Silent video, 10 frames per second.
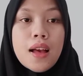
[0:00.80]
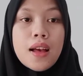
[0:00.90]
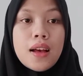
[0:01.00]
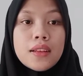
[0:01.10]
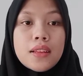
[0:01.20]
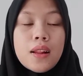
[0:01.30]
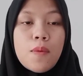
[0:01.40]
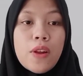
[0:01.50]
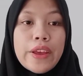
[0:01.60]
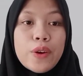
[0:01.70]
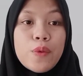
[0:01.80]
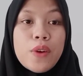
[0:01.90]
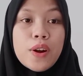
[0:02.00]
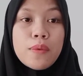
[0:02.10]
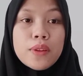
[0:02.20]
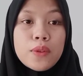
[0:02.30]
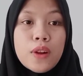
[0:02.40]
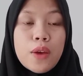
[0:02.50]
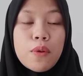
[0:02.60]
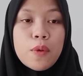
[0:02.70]
Assalamualaikum
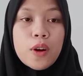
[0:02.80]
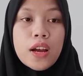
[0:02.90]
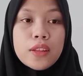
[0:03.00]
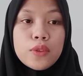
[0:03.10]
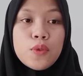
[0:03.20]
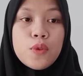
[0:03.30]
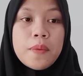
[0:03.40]
warahmatullahi wabarakatuh.